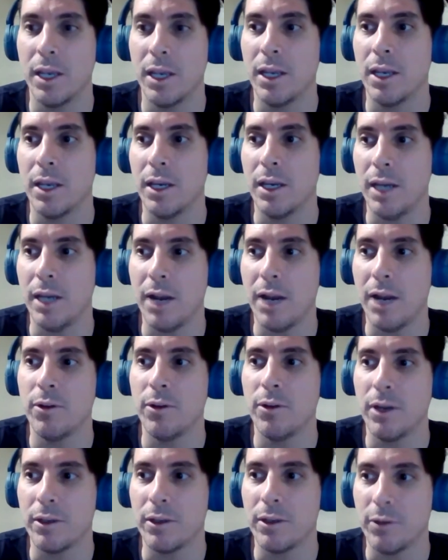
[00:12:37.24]
now
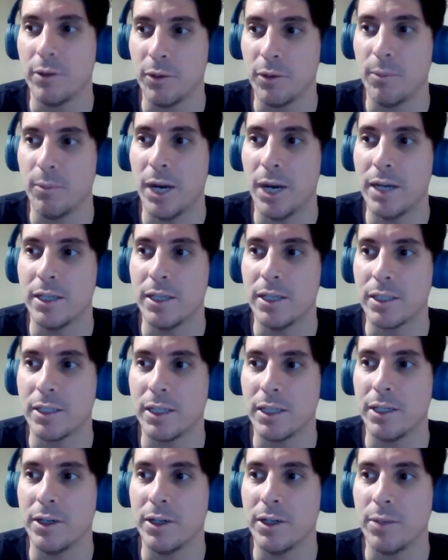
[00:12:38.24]
your mind is
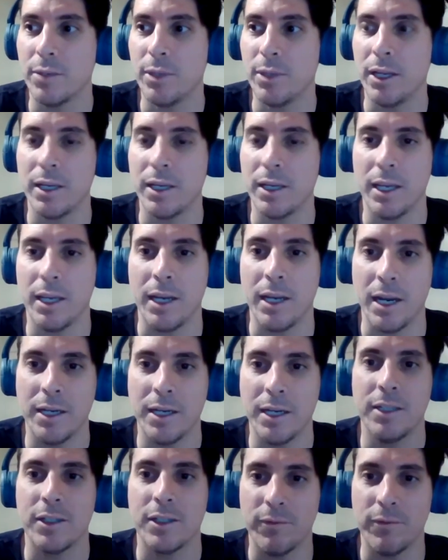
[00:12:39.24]
clear to be like, hey, I
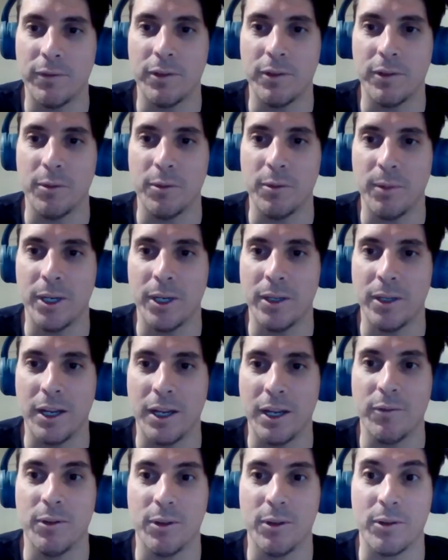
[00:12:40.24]
need to fill up my
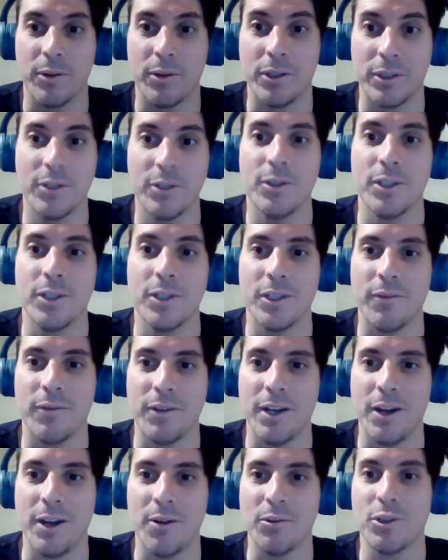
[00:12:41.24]
life with all this good
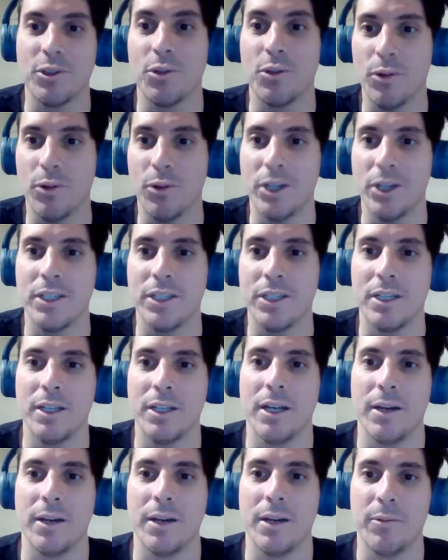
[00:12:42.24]
stuff now. So what is it
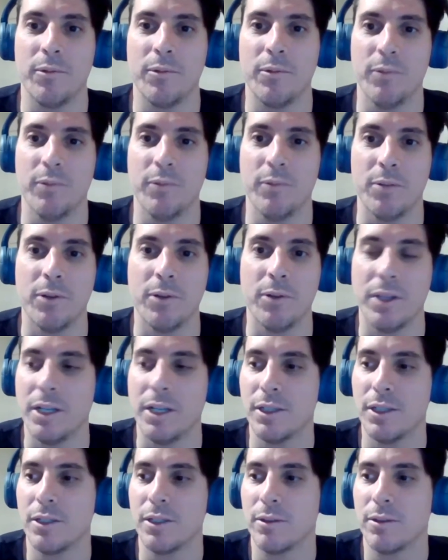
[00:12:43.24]
that I really want?
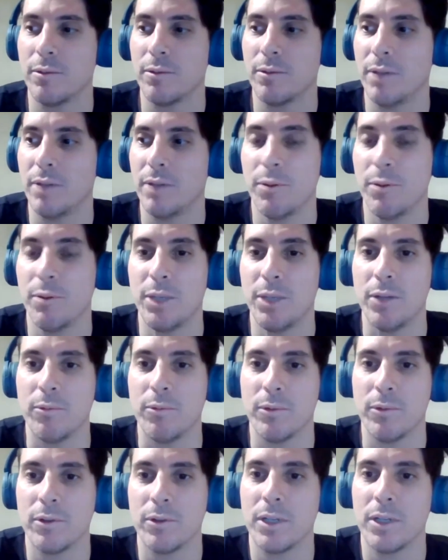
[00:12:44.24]
That would be the
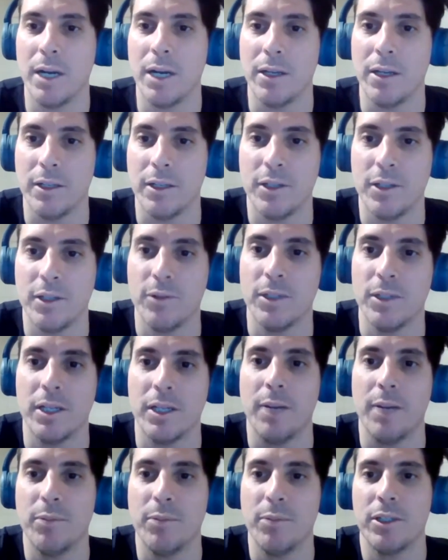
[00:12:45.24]
kind of the two
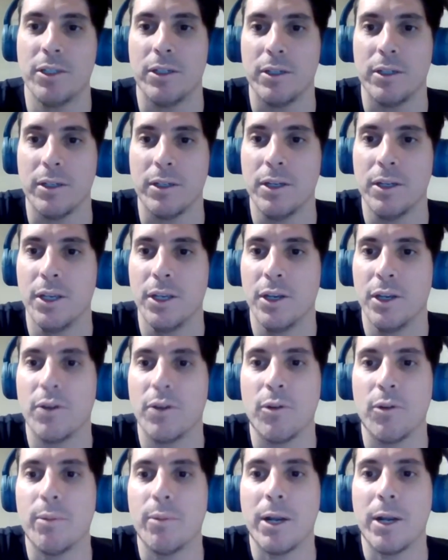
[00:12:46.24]
steps to go
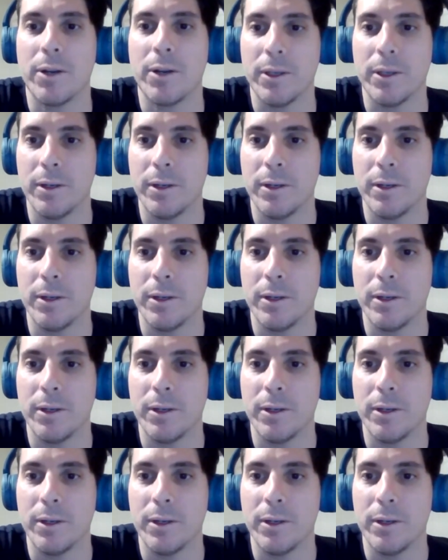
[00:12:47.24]
about it.